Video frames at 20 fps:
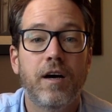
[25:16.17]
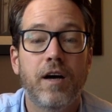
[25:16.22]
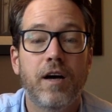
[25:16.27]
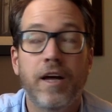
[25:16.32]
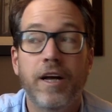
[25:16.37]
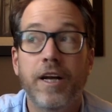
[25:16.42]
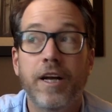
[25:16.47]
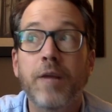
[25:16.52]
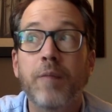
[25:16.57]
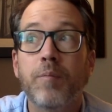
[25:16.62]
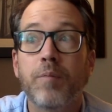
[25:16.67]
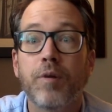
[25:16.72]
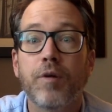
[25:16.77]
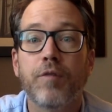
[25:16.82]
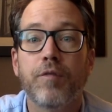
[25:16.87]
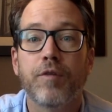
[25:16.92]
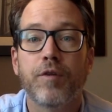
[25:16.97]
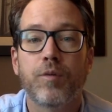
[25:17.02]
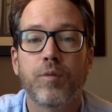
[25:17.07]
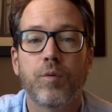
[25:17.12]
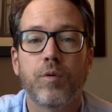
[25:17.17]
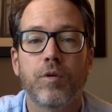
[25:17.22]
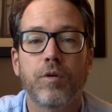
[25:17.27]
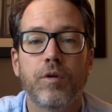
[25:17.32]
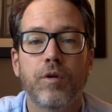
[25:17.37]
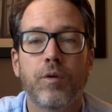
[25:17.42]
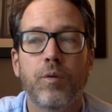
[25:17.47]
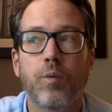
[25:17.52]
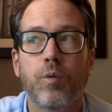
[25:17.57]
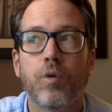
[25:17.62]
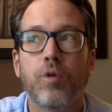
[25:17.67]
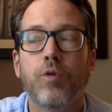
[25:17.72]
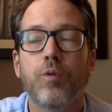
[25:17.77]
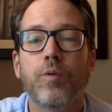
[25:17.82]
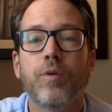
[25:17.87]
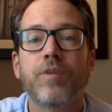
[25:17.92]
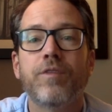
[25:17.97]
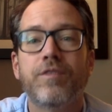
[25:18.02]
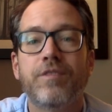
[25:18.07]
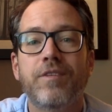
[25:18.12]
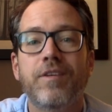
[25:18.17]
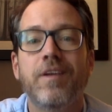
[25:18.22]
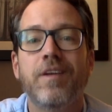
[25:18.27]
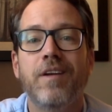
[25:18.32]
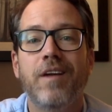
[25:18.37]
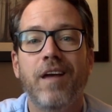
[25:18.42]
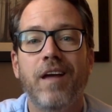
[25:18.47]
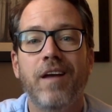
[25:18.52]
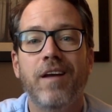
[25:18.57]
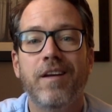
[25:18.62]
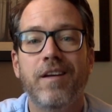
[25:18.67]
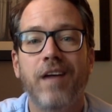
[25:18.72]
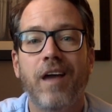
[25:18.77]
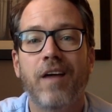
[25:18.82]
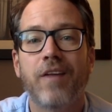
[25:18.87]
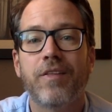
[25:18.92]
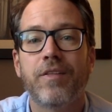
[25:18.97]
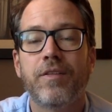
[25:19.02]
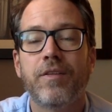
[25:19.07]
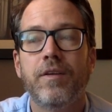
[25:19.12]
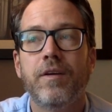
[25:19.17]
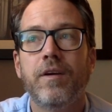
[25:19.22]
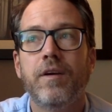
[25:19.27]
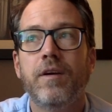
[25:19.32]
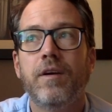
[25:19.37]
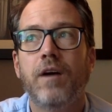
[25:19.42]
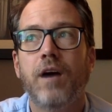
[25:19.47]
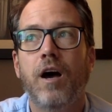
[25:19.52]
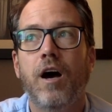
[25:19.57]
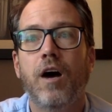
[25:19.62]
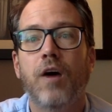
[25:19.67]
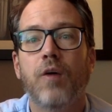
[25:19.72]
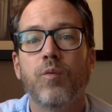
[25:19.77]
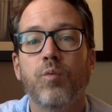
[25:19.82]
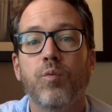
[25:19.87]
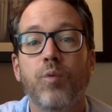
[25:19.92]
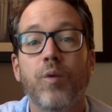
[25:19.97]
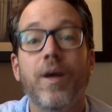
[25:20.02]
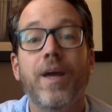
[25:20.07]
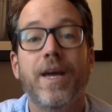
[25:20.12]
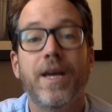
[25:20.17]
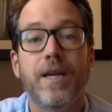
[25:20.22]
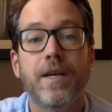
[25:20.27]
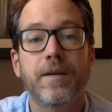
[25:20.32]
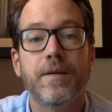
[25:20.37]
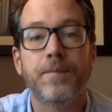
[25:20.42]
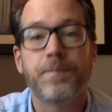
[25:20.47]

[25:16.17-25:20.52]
an imperfect world, a world where sin and death uh, reign,